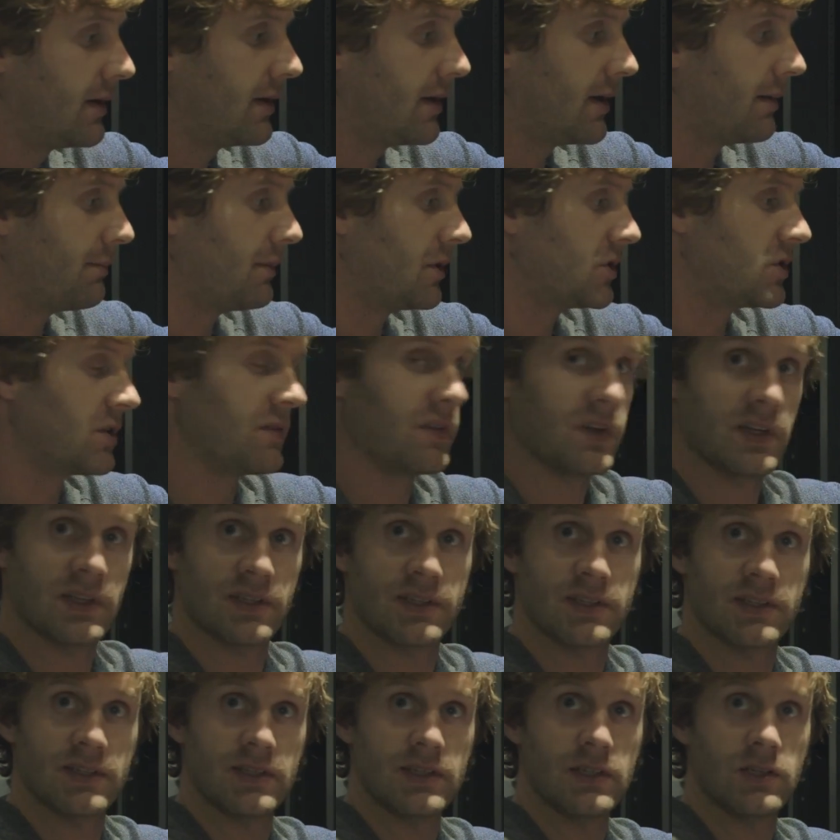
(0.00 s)
I'm not sure if you can
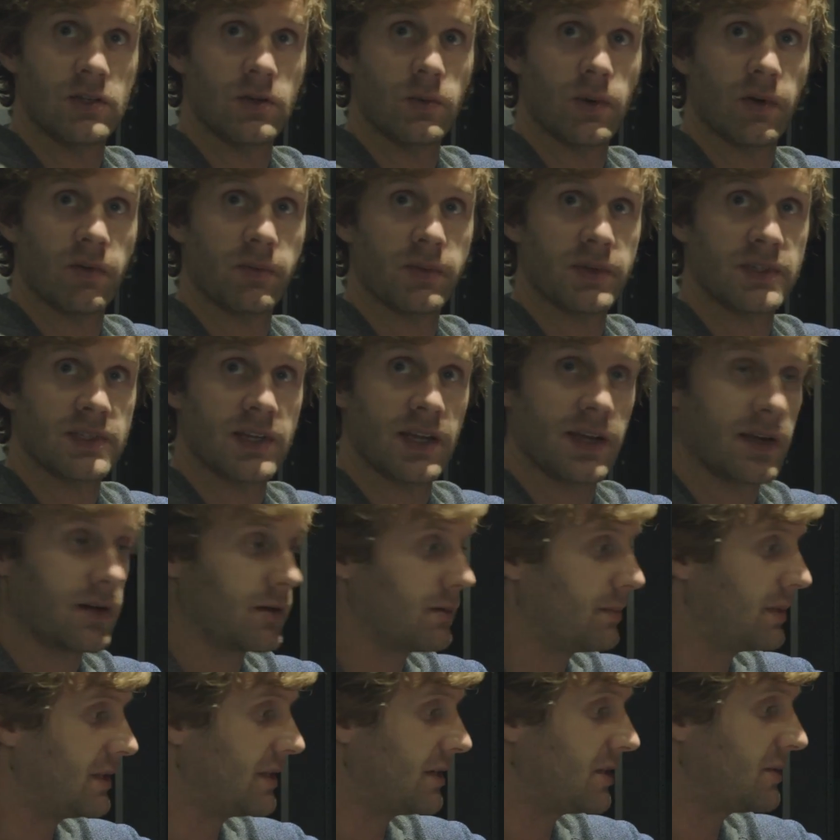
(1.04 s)
see too well from this
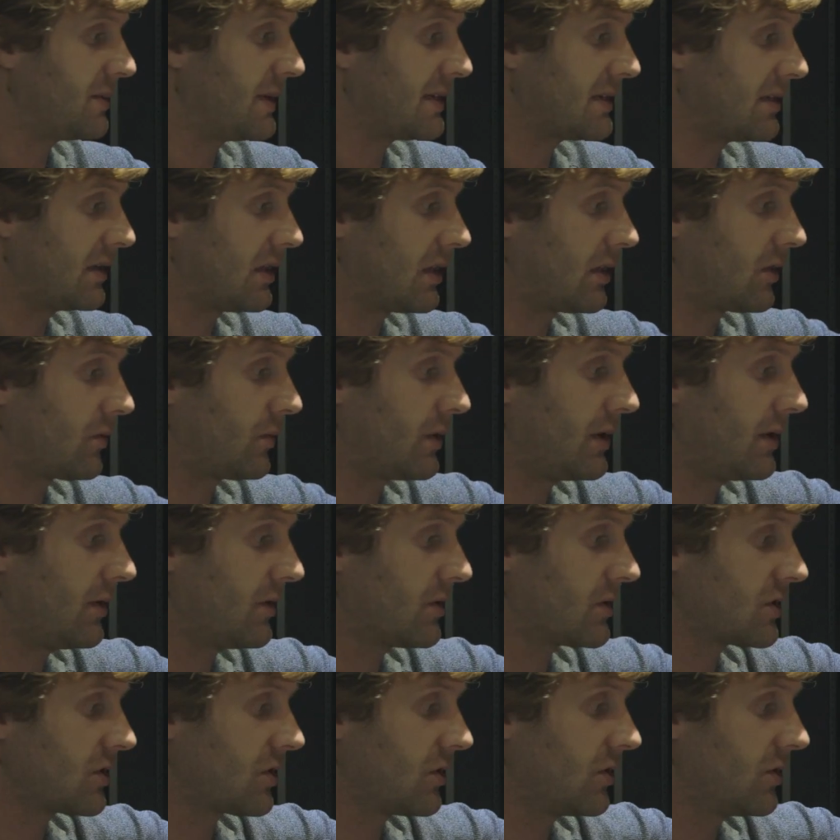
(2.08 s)
angle, but there's basically 3
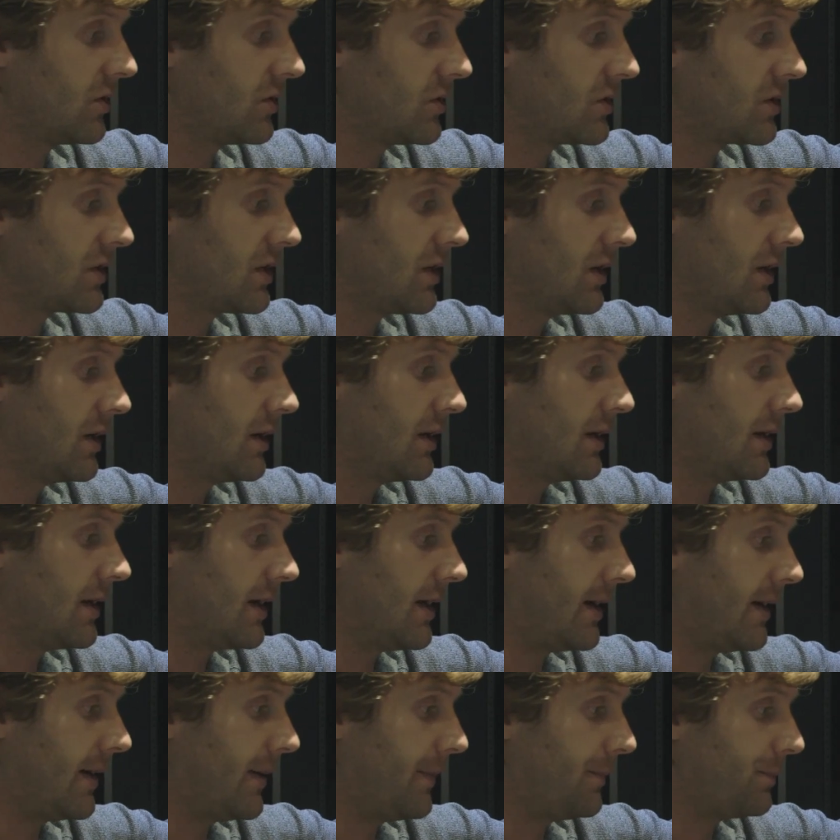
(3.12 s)
little screws
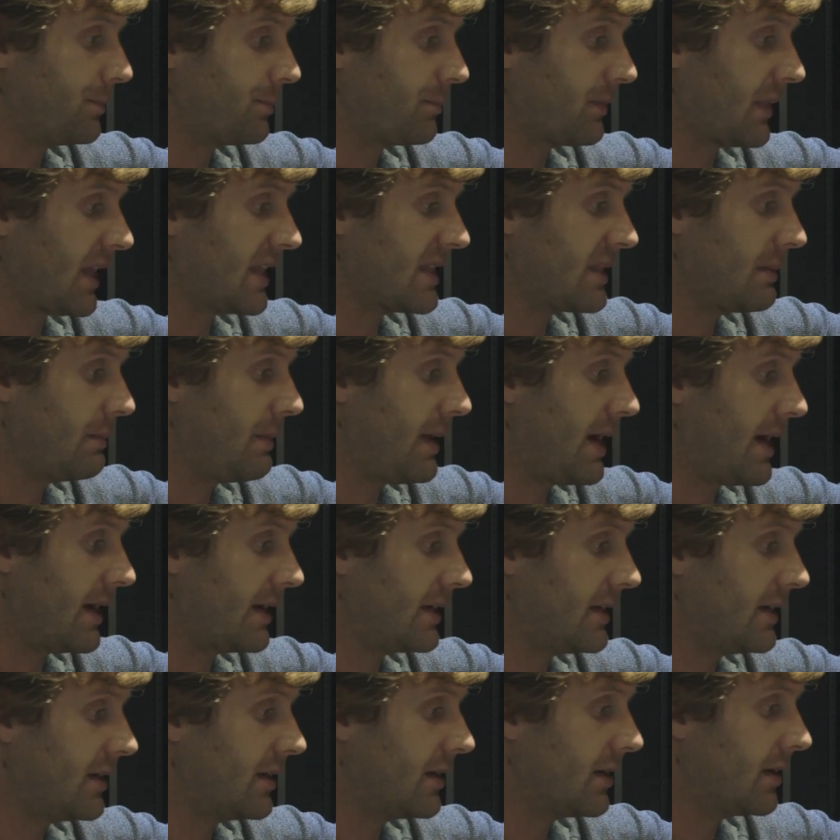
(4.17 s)
in the
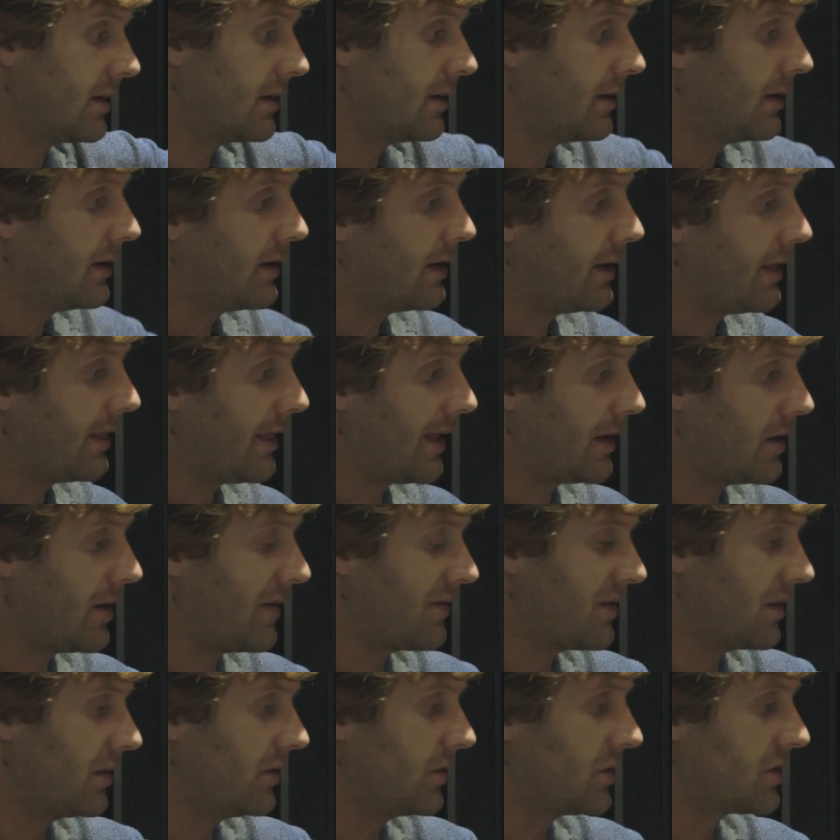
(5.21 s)
back here that you
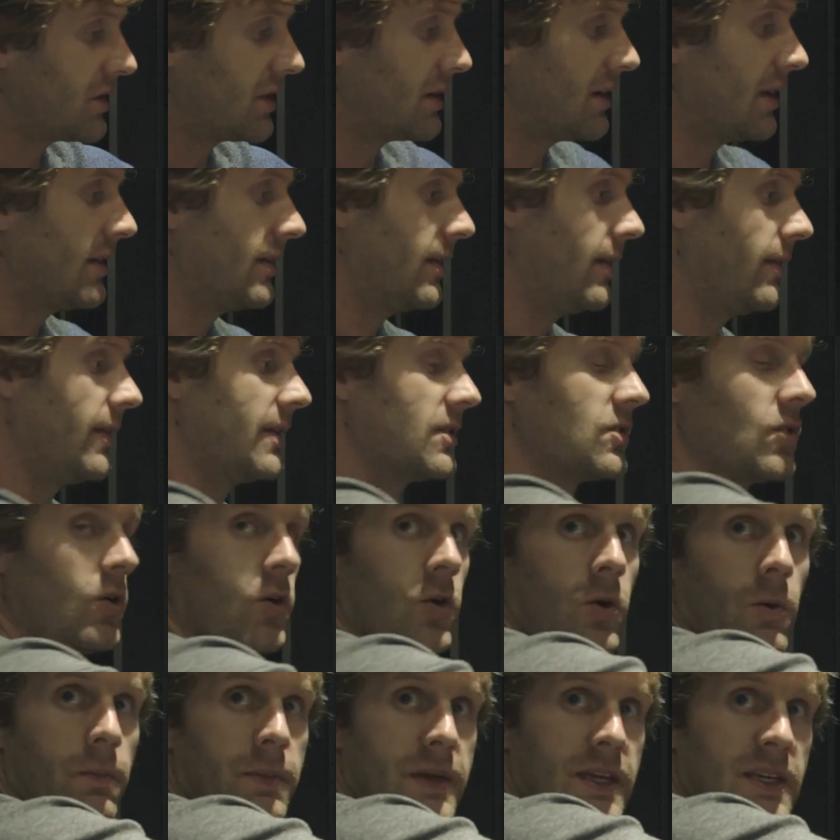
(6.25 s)
have to loosen, and then this
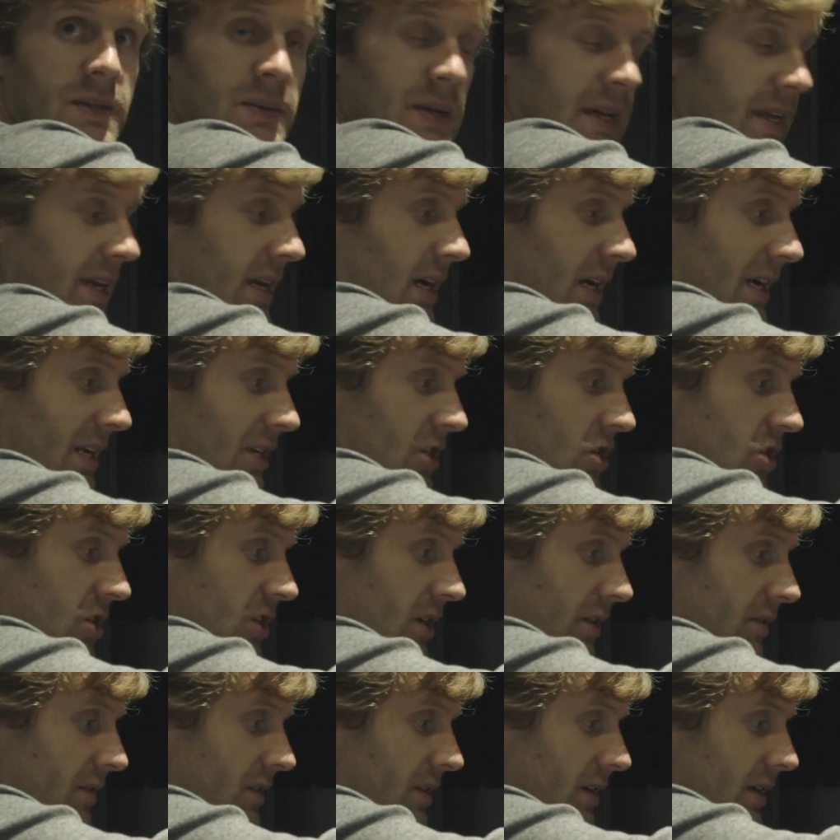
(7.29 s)
whole piece back here can
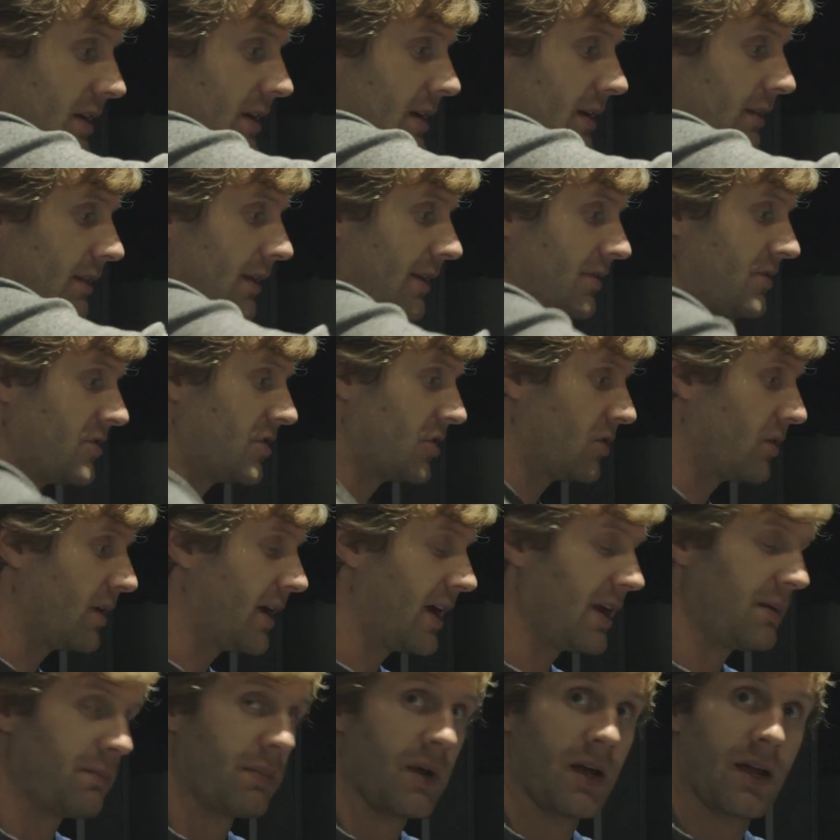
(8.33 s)
shift left to
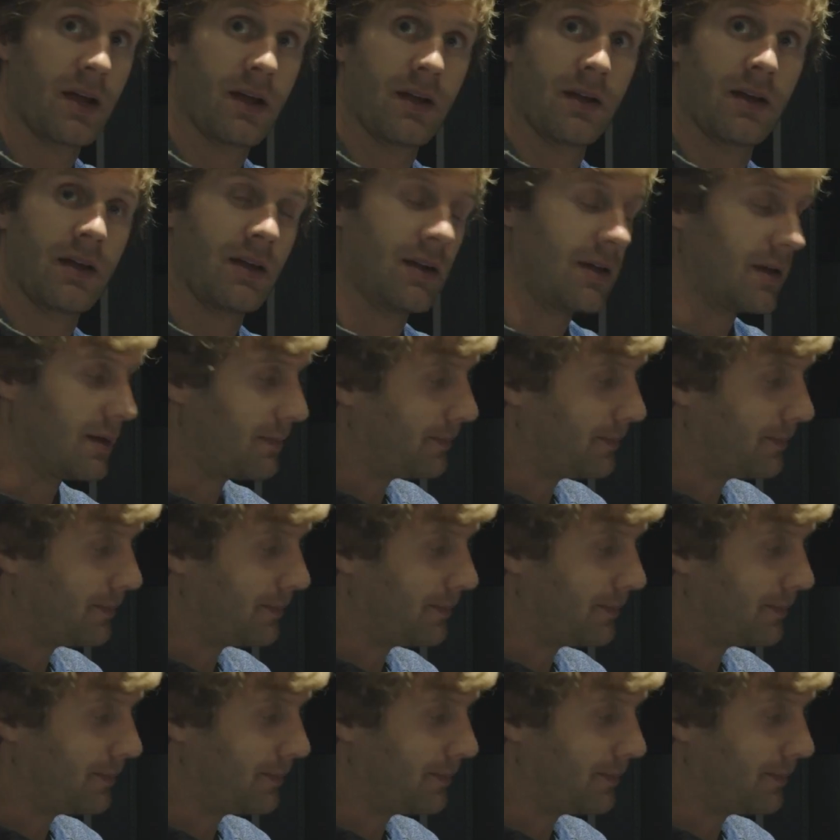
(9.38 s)
right by